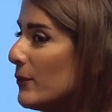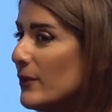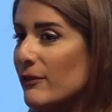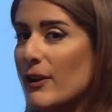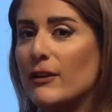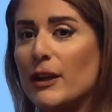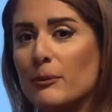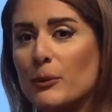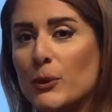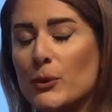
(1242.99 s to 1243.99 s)
the very
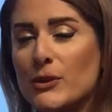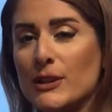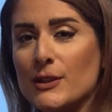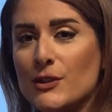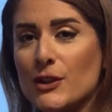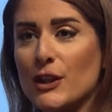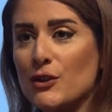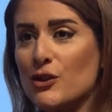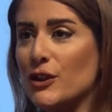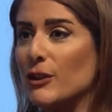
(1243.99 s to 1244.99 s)
important
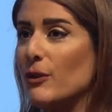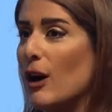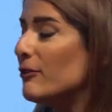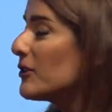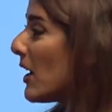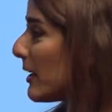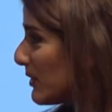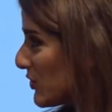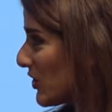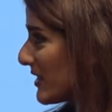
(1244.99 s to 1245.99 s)
issue of
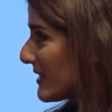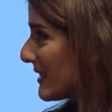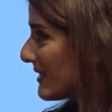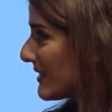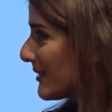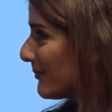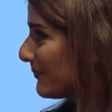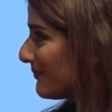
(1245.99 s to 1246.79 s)
climate justice?